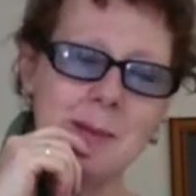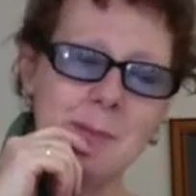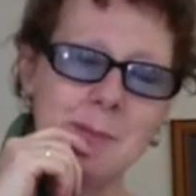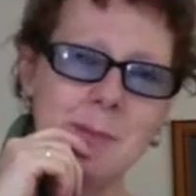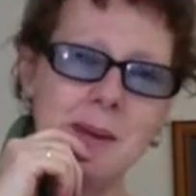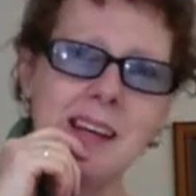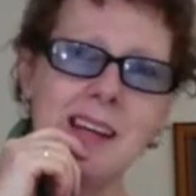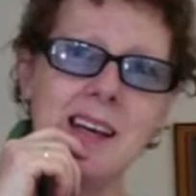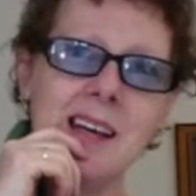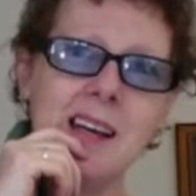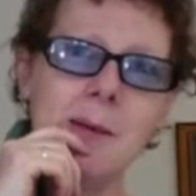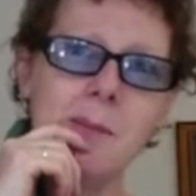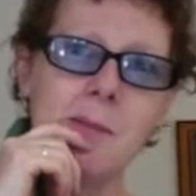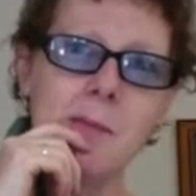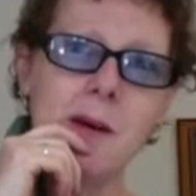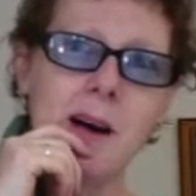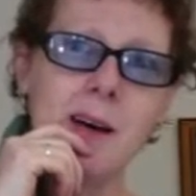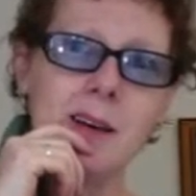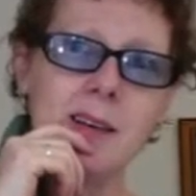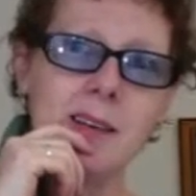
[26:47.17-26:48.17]
Being
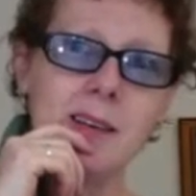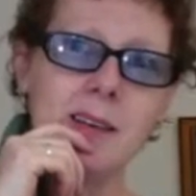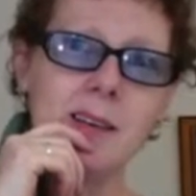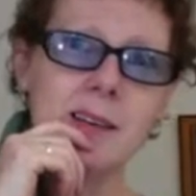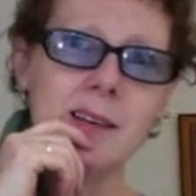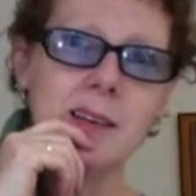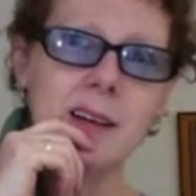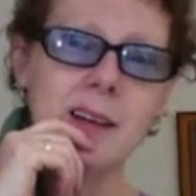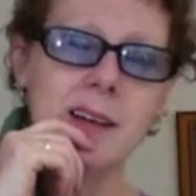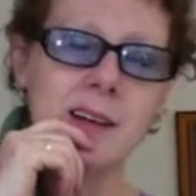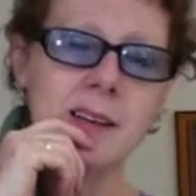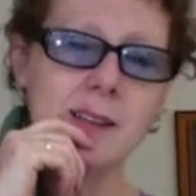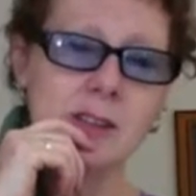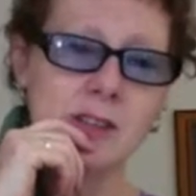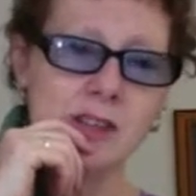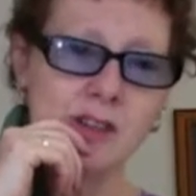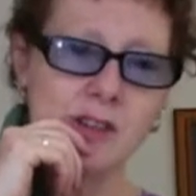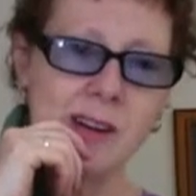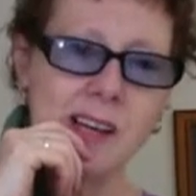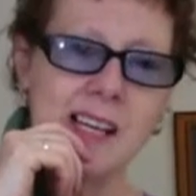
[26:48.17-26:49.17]
among
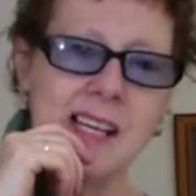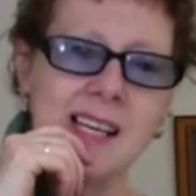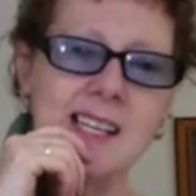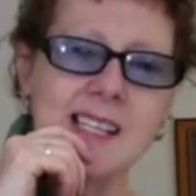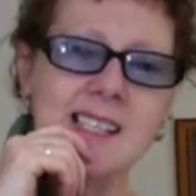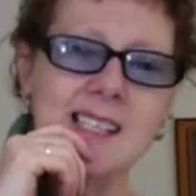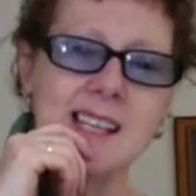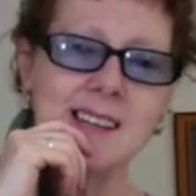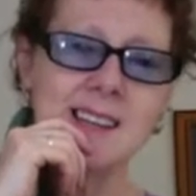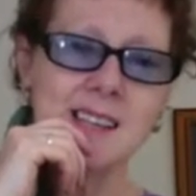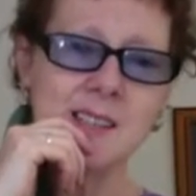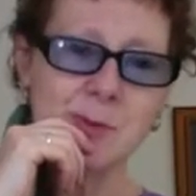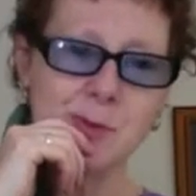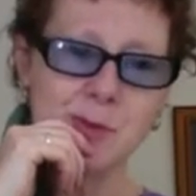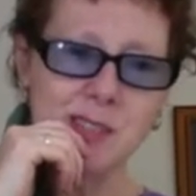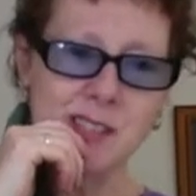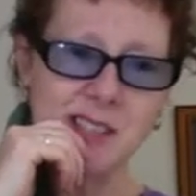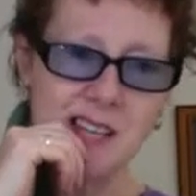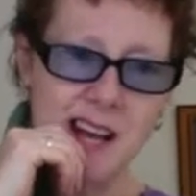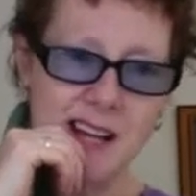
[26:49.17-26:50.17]
trees and their
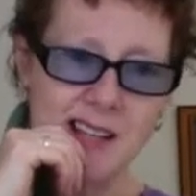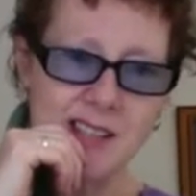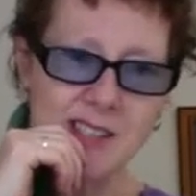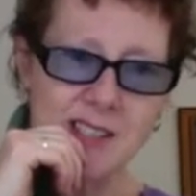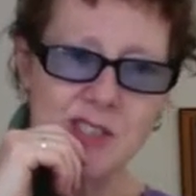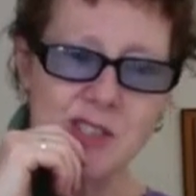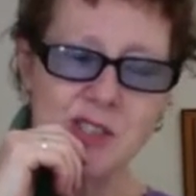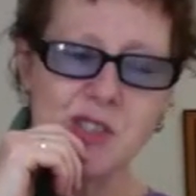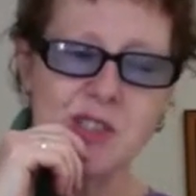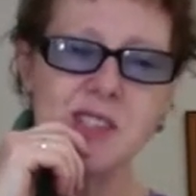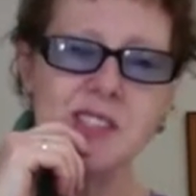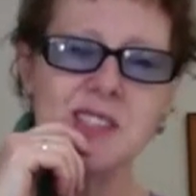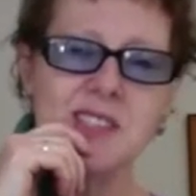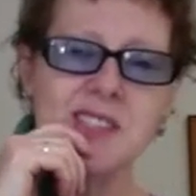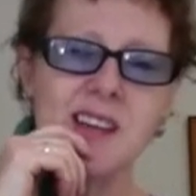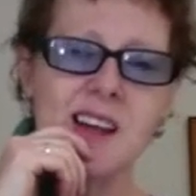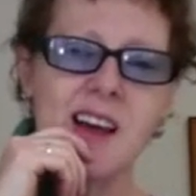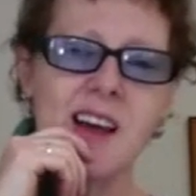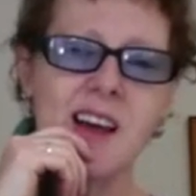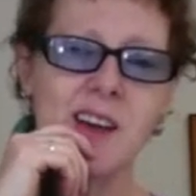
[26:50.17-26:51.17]
different
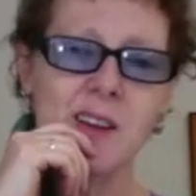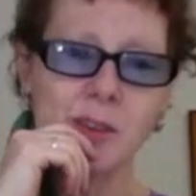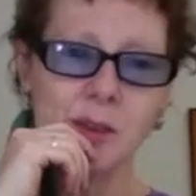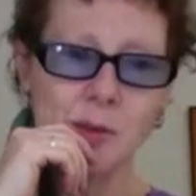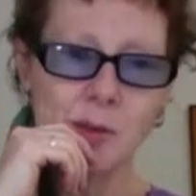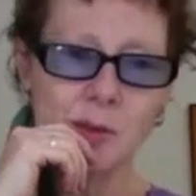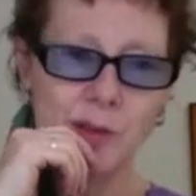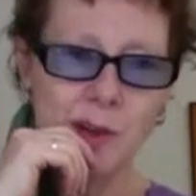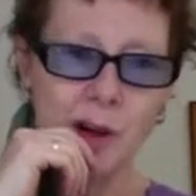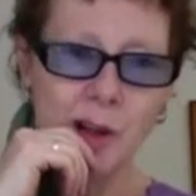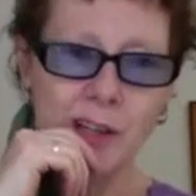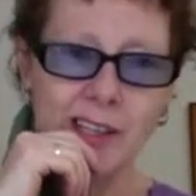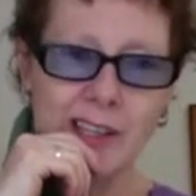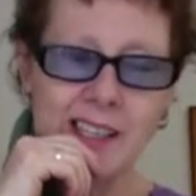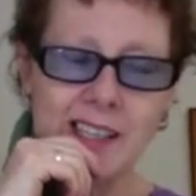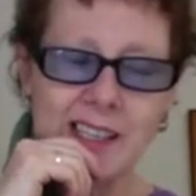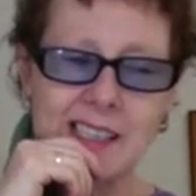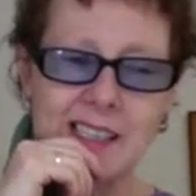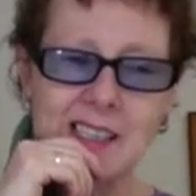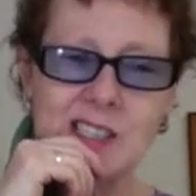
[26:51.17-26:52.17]
textures and the
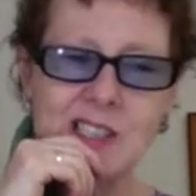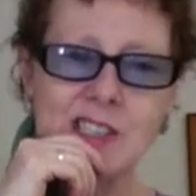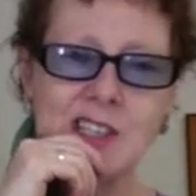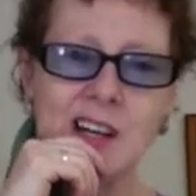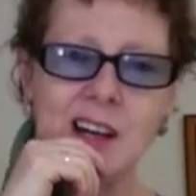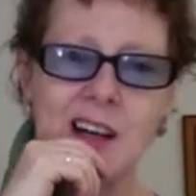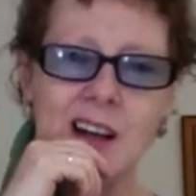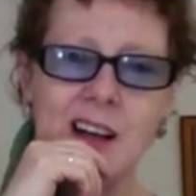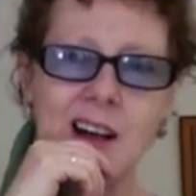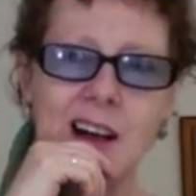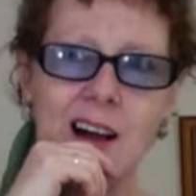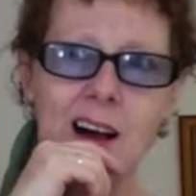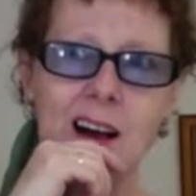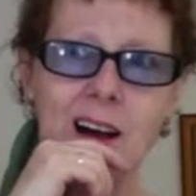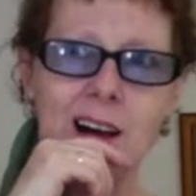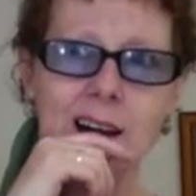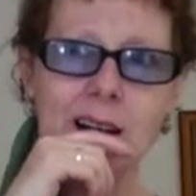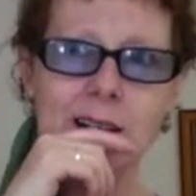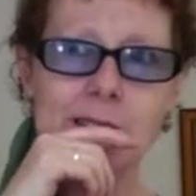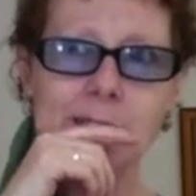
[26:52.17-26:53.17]
foliage,
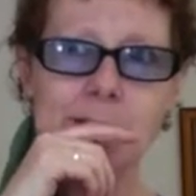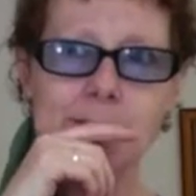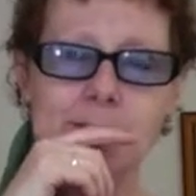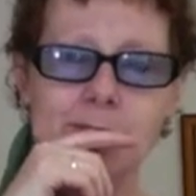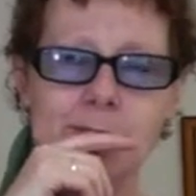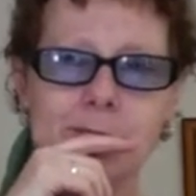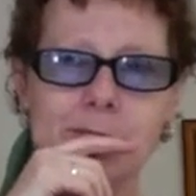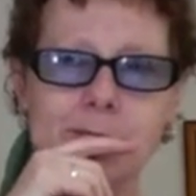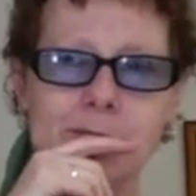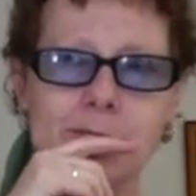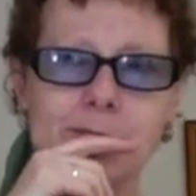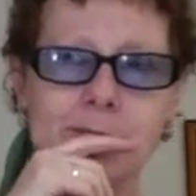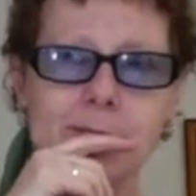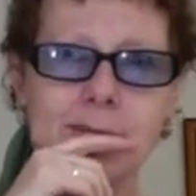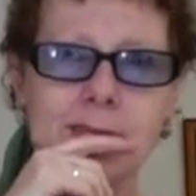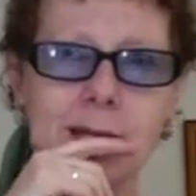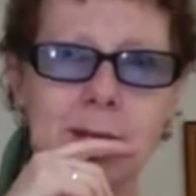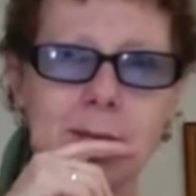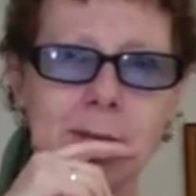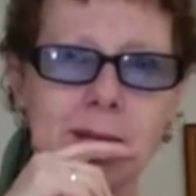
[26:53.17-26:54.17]

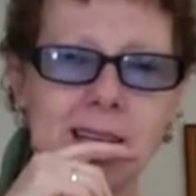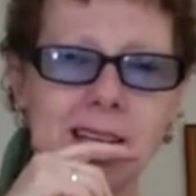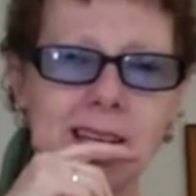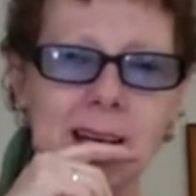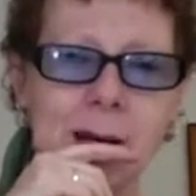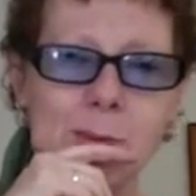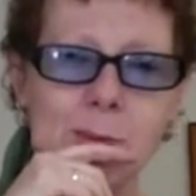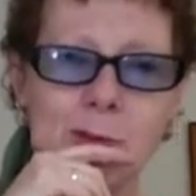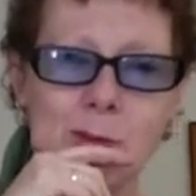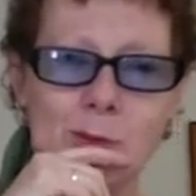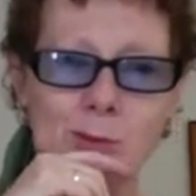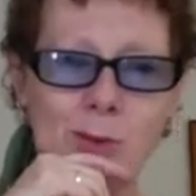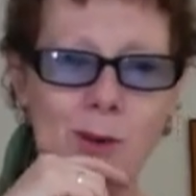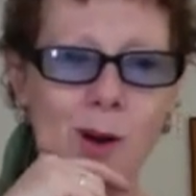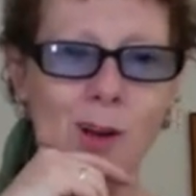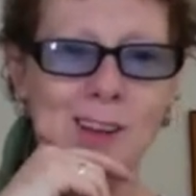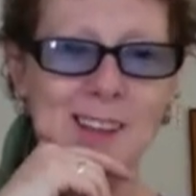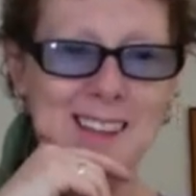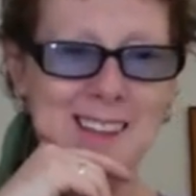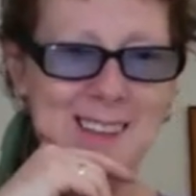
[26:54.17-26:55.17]
being able to
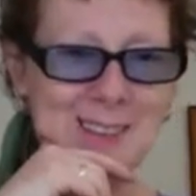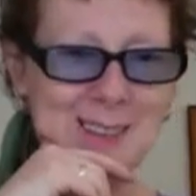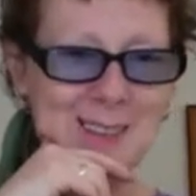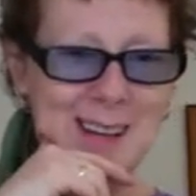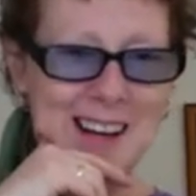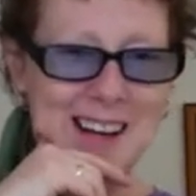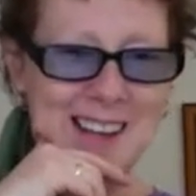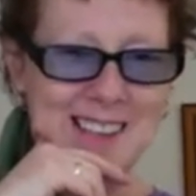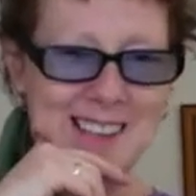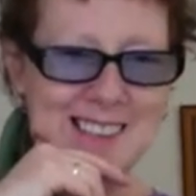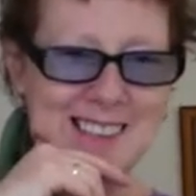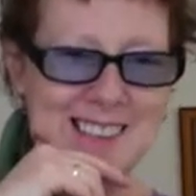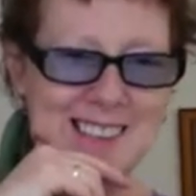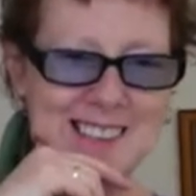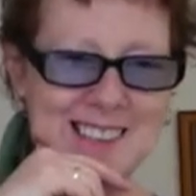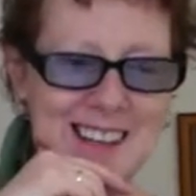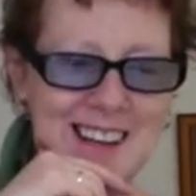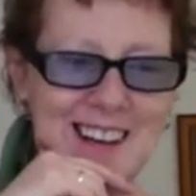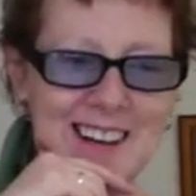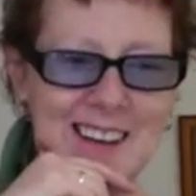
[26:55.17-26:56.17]
roll in
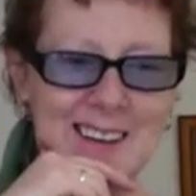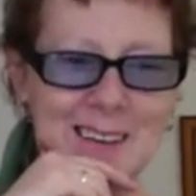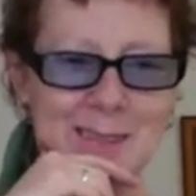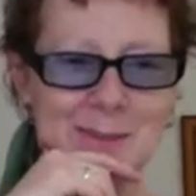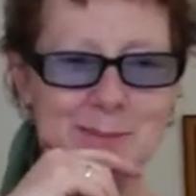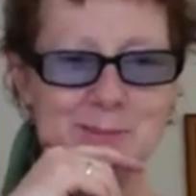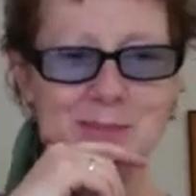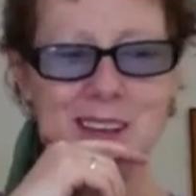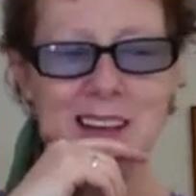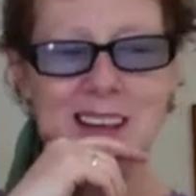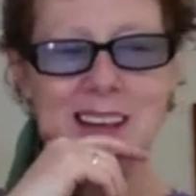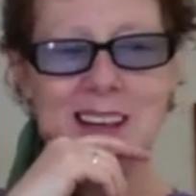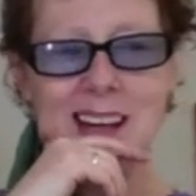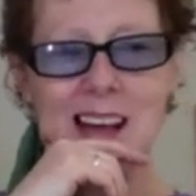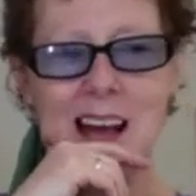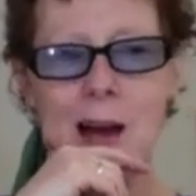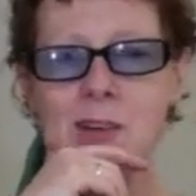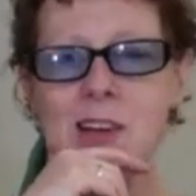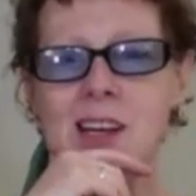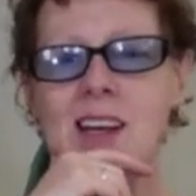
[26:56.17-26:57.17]
grass,
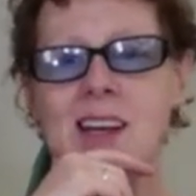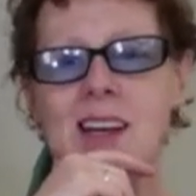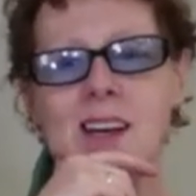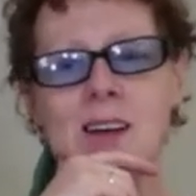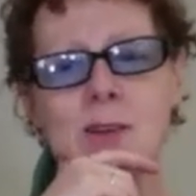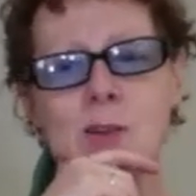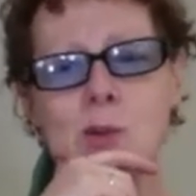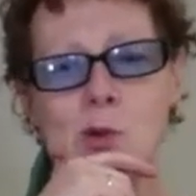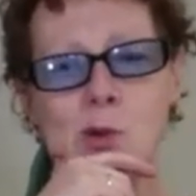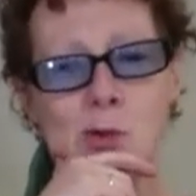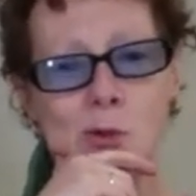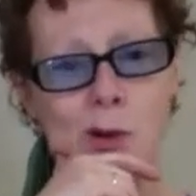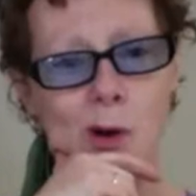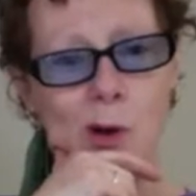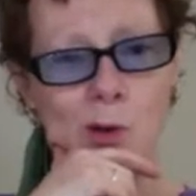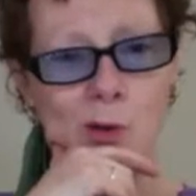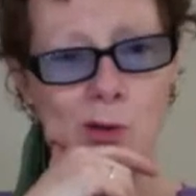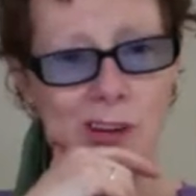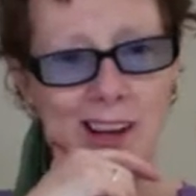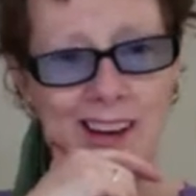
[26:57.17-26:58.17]
having a hill to
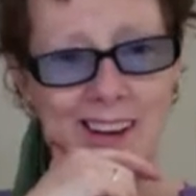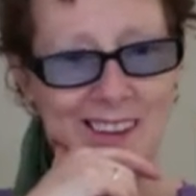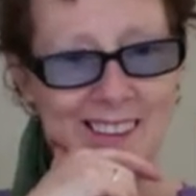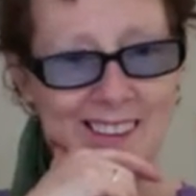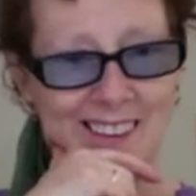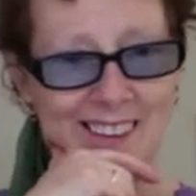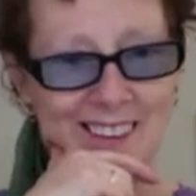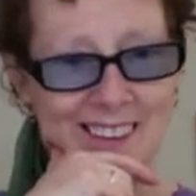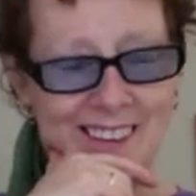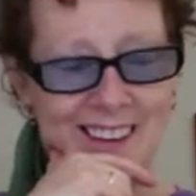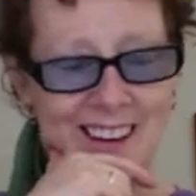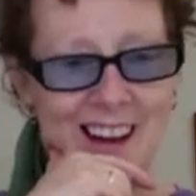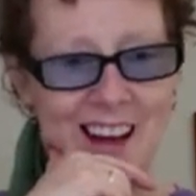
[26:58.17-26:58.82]
roll down.